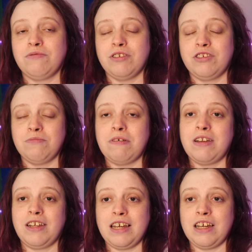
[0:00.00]
which is a
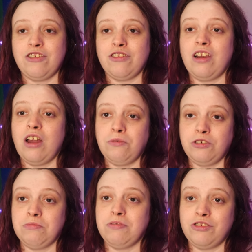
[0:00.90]
medication that
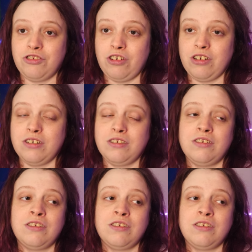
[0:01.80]
lowers your blood sugar.